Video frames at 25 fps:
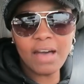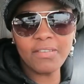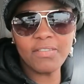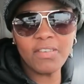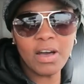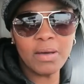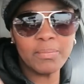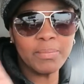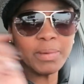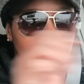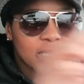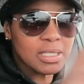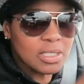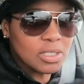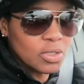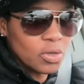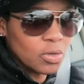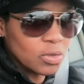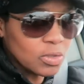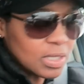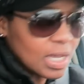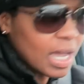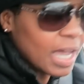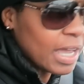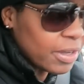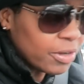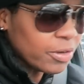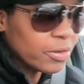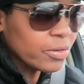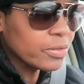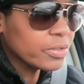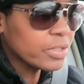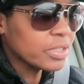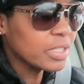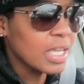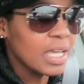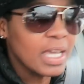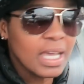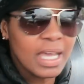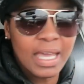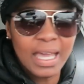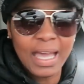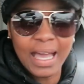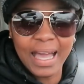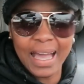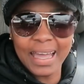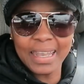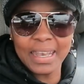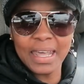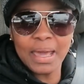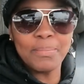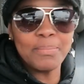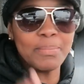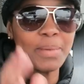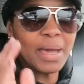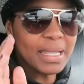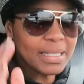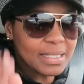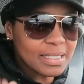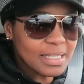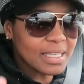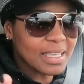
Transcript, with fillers: have on my snow tires, and I meant